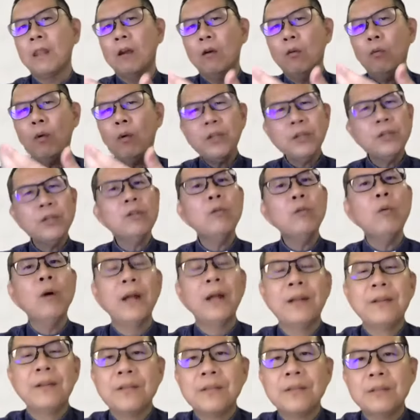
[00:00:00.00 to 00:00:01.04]
what do you
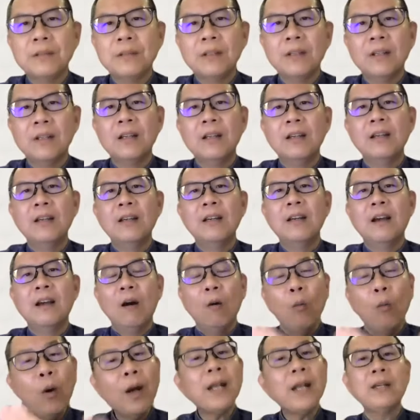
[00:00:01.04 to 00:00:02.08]
want?
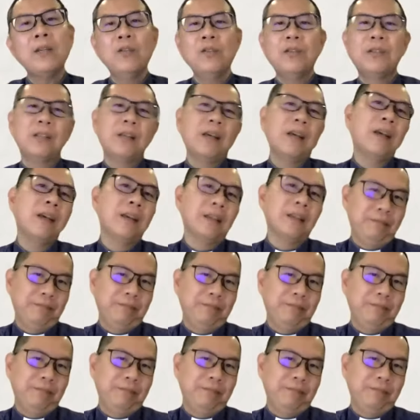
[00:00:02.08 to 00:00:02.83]
What are you saying?